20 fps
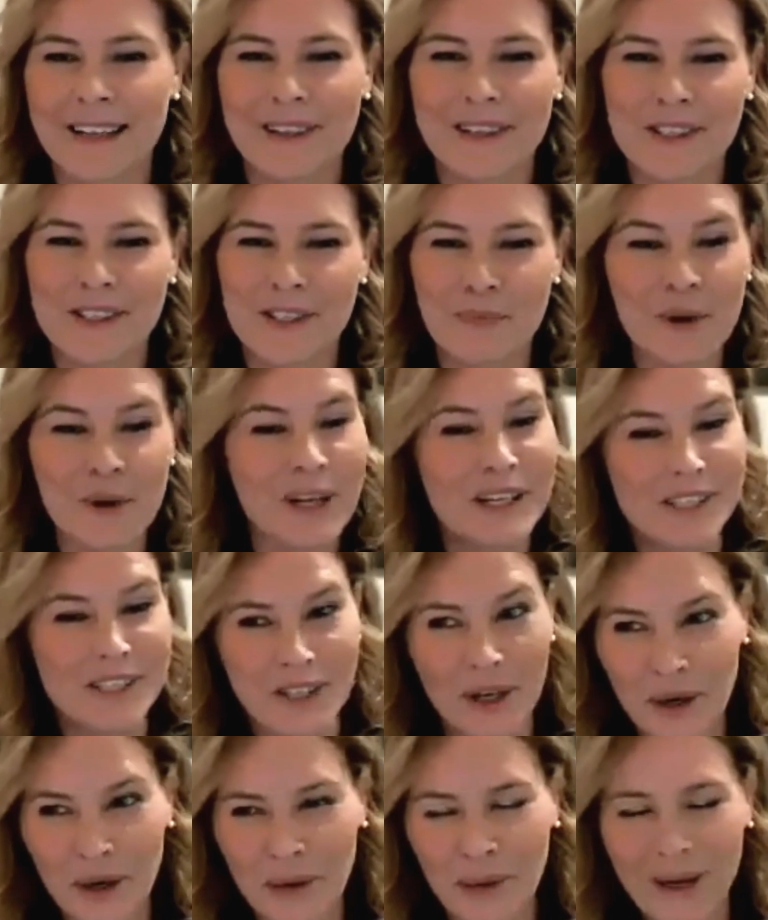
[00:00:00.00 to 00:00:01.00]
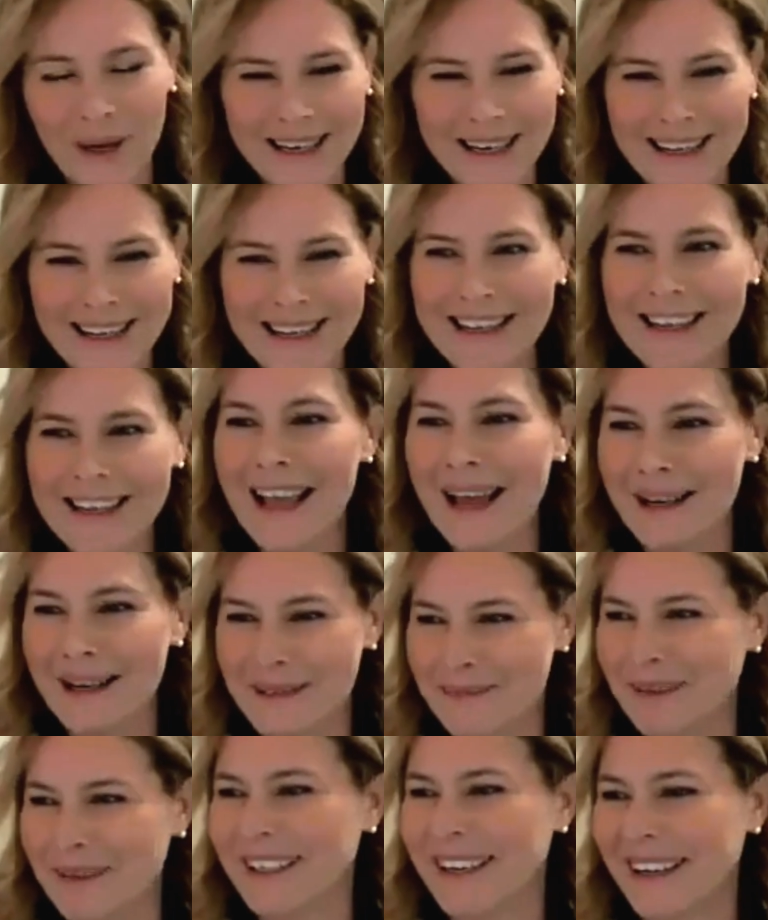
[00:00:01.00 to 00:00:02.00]
spring is not quite here yet,
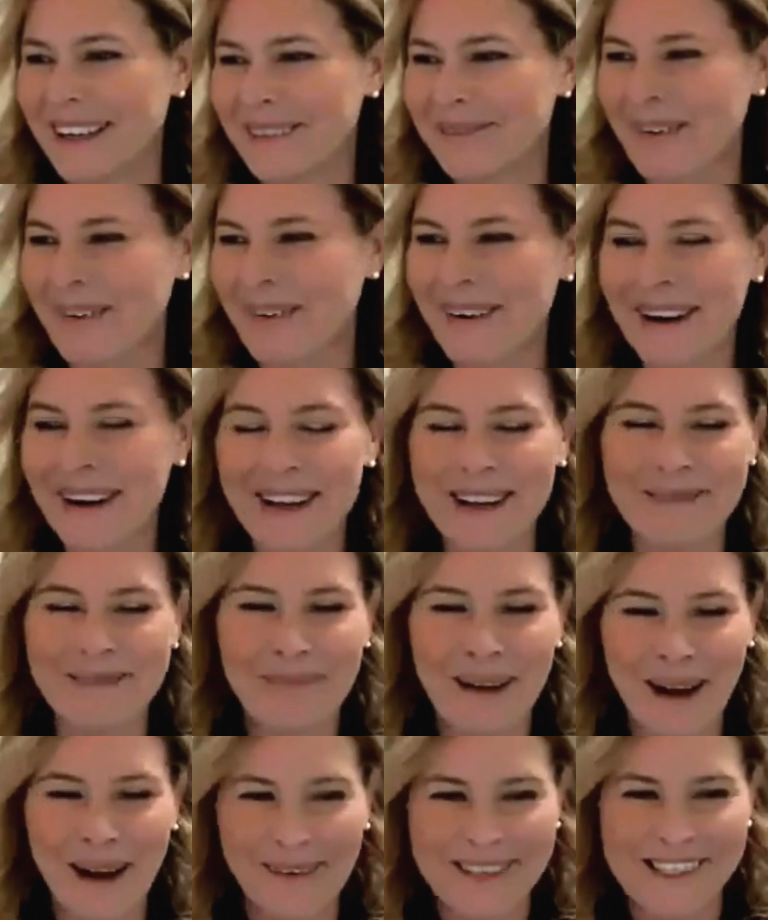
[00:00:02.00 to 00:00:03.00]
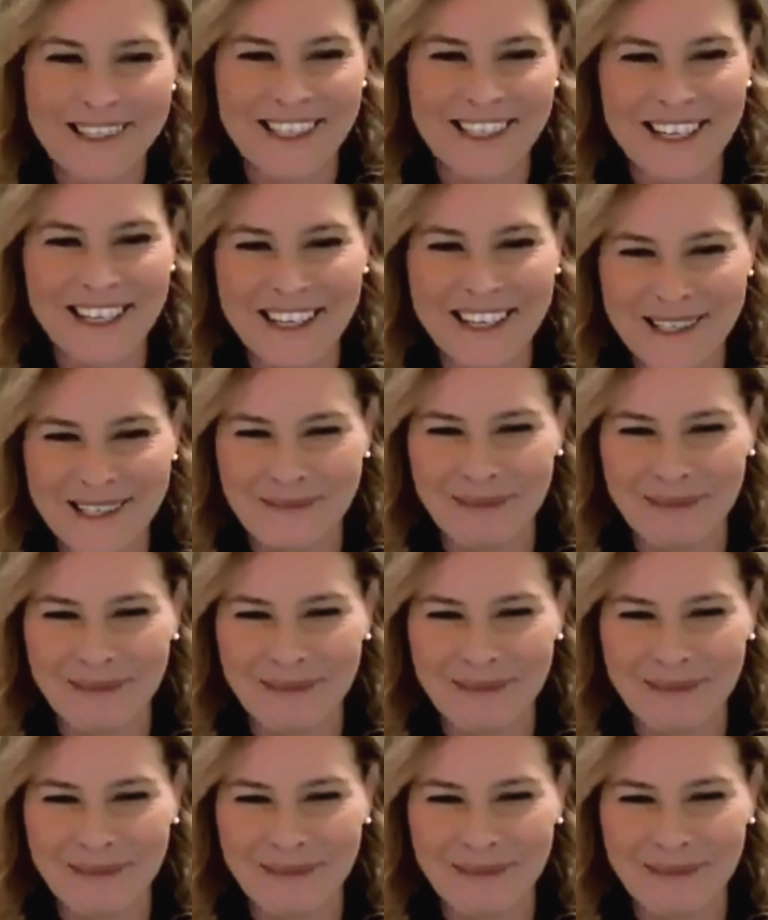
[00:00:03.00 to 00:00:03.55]
but apparently in Paris it is.